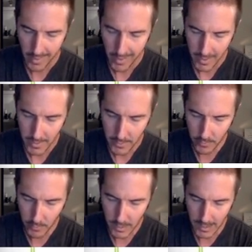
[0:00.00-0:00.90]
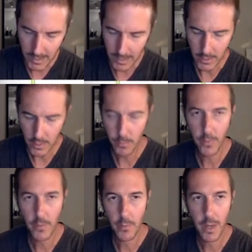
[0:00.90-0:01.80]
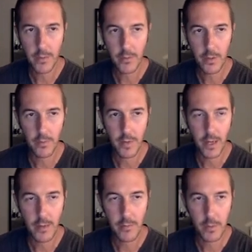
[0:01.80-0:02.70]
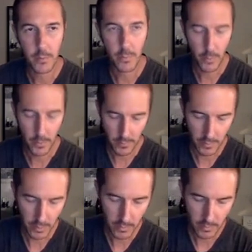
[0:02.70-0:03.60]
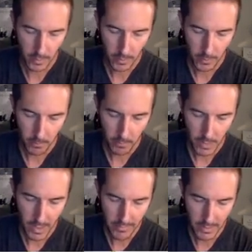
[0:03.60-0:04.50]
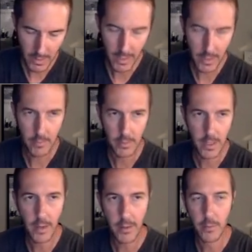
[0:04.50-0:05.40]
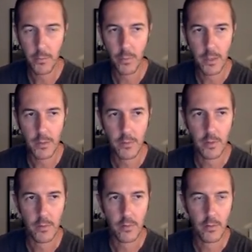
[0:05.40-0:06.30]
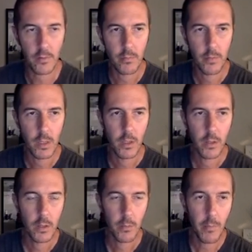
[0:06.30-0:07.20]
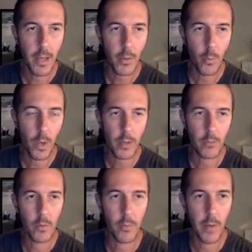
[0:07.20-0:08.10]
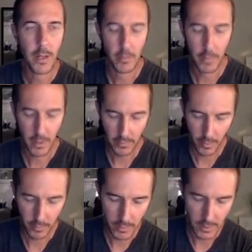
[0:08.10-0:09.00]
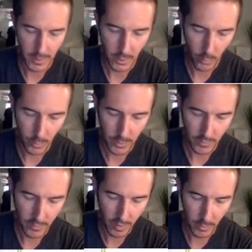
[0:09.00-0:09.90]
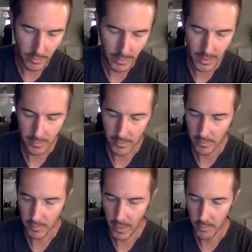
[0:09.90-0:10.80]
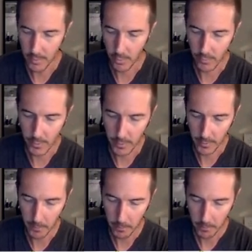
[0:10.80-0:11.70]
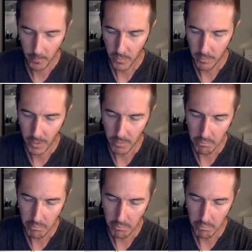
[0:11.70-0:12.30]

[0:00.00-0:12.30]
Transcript: I didn't really need to put the positive 5 in parentheses. Having the negative 9 in parentheses is my way of reminding myself to deal with this double negative that's happening over here. But